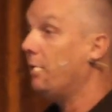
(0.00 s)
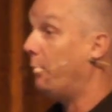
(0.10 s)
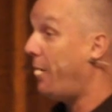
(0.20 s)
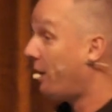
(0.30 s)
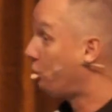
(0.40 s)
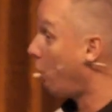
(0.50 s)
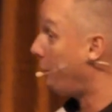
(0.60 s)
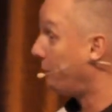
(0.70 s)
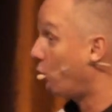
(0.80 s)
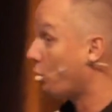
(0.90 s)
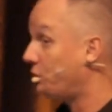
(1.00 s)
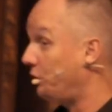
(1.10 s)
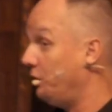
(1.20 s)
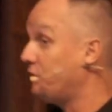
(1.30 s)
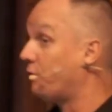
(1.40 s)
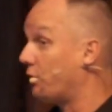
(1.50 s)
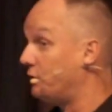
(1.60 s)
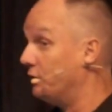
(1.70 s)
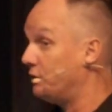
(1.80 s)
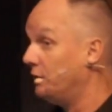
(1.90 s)
The backdrop, of course, to these
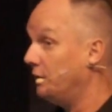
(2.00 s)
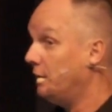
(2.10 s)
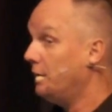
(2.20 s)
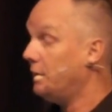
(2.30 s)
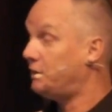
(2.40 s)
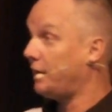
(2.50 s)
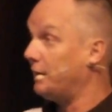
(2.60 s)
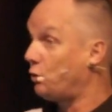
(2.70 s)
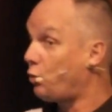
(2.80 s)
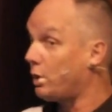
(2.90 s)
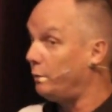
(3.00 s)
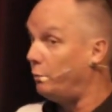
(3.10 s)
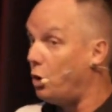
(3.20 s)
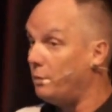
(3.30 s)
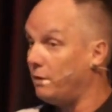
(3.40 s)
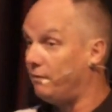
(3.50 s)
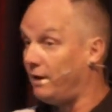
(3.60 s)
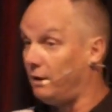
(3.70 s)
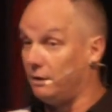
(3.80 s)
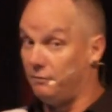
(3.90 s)
verses is that incredible moment in the
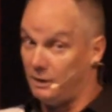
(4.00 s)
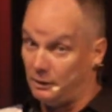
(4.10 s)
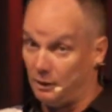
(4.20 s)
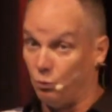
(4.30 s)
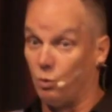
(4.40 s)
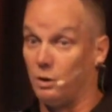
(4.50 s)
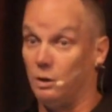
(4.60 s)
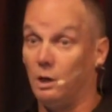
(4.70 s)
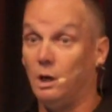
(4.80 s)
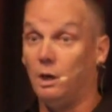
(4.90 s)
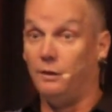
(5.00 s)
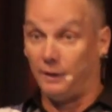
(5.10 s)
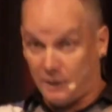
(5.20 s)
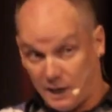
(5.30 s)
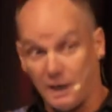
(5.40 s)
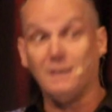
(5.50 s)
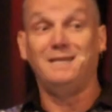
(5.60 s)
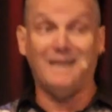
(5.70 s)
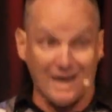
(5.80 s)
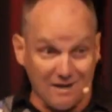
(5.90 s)
Valley of Elah where the
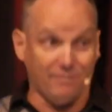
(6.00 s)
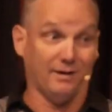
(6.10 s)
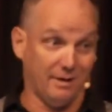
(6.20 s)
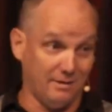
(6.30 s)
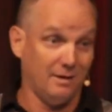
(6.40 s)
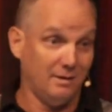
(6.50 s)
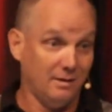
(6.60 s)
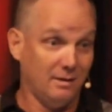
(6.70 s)
kid David